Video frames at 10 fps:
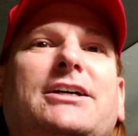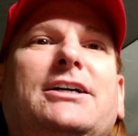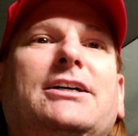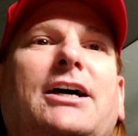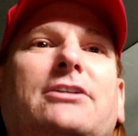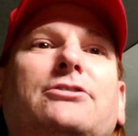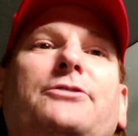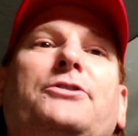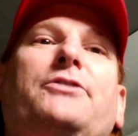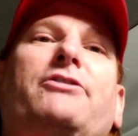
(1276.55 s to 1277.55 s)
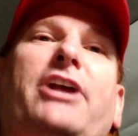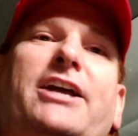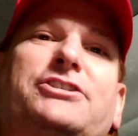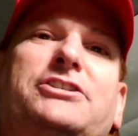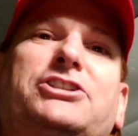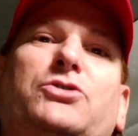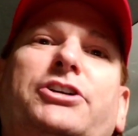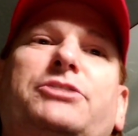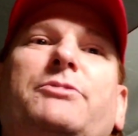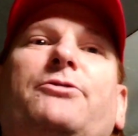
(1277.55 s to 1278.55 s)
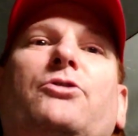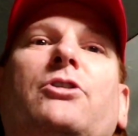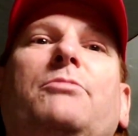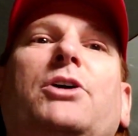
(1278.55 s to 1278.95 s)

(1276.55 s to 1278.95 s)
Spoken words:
I don't know if you've ever answered this question before,